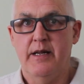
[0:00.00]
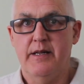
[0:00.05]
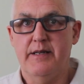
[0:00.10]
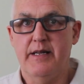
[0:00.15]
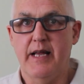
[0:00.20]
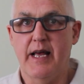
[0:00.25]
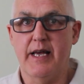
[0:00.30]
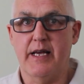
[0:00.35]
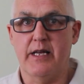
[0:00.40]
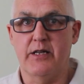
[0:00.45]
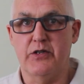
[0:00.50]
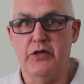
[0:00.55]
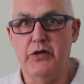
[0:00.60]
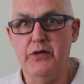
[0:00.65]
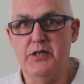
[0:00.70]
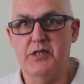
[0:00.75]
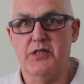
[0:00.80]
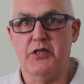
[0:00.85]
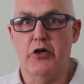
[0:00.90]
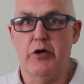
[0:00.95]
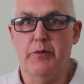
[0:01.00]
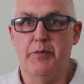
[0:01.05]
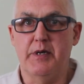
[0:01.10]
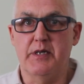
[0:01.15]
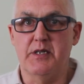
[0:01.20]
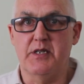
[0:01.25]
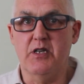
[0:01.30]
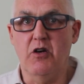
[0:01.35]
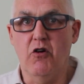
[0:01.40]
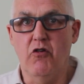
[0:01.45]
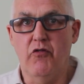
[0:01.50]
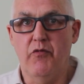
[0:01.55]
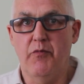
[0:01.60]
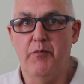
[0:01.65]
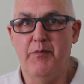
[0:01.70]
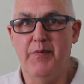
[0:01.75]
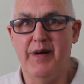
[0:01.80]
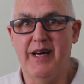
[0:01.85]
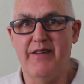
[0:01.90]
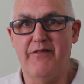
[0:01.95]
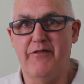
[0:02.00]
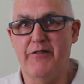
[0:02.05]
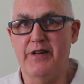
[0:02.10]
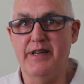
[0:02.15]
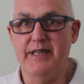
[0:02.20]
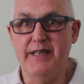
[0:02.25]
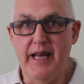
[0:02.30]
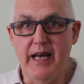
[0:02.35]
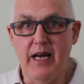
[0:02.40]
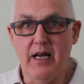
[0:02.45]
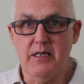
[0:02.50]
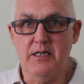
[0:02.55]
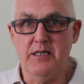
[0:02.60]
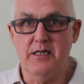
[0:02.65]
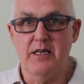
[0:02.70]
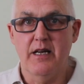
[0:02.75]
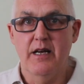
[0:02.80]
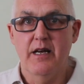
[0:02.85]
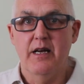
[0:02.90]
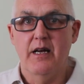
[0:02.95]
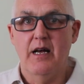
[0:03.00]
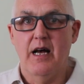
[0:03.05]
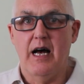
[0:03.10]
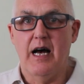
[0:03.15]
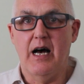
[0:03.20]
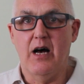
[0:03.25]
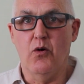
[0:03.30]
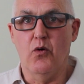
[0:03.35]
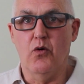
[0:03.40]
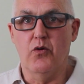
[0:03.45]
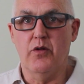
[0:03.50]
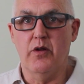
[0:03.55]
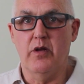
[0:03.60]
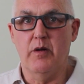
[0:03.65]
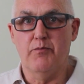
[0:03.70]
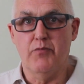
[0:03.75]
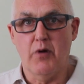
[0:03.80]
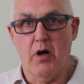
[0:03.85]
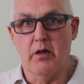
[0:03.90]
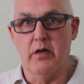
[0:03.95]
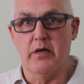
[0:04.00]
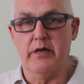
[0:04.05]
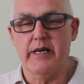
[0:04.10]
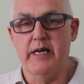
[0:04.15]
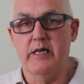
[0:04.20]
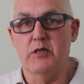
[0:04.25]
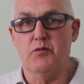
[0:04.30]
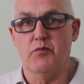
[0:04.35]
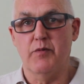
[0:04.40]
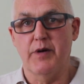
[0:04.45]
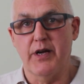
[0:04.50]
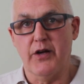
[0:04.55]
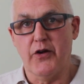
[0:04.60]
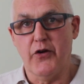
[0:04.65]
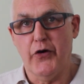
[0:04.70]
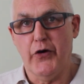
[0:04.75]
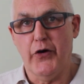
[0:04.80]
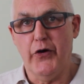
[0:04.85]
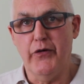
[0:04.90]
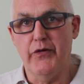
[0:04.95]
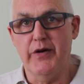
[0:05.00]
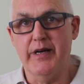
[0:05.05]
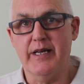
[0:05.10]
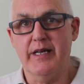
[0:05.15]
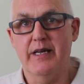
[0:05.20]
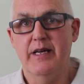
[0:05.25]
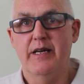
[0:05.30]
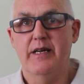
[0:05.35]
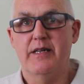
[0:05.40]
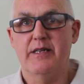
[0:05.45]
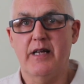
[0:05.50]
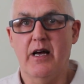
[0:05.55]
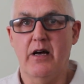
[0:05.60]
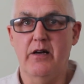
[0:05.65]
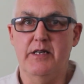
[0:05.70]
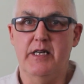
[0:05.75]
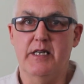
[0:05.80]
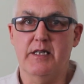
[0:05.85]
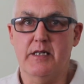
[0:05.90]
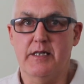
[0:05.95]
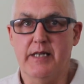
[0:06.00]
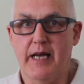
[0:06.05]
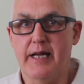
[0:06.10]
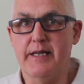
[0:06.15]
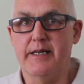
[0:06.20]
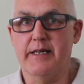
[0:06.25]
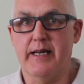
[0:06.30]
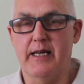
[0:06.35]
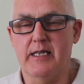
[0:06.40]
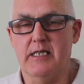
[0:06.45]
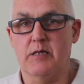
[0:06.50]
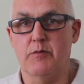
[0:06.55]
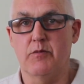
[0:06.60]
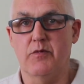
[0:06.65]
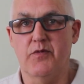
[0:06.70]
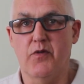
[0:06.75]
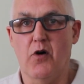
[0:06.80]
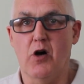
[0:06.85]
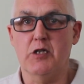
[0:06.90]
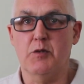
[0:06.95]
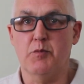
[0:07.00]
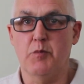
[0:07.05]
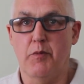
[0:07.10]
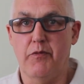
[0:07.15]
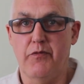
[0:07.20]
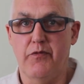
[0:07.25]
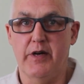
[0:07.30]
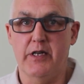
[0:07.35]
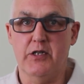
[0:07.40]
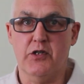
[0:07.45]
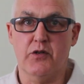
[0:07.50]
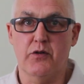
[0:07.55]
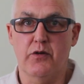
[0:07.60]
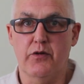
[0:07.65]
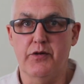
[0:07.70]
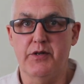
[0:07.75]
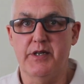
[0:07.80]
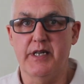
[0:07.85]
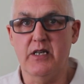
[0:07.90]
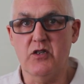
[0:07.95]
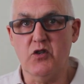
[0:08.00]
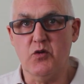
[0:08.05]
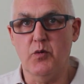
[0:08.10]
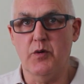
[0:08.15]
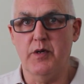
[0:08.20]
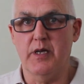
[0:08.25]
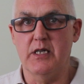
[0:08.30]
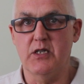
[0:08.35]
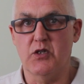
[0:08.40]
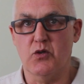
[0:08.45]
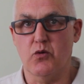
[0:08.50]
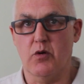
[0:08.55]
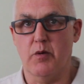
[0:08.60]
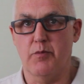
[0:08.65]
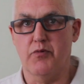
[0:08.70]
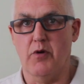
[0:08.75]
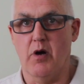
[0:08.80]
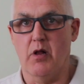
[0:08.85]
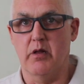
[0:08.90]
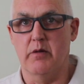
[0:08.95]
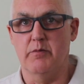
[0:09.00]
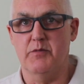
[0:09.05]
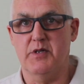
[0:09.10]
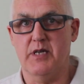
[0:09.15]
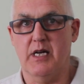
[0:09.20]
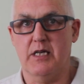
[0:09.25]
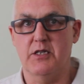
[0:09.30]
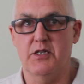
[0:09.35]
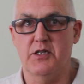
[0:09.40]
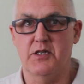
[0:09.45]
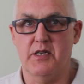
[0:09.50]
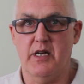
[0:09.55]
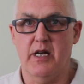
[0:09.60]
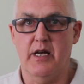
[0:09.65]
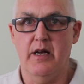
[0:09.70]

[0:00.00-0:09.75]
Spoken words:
Now you can do this therapy yourself, but if any doubts or the problem keeps reoccurring, don't hesitate to get some advice from a professional who deals with these sort of problems, such as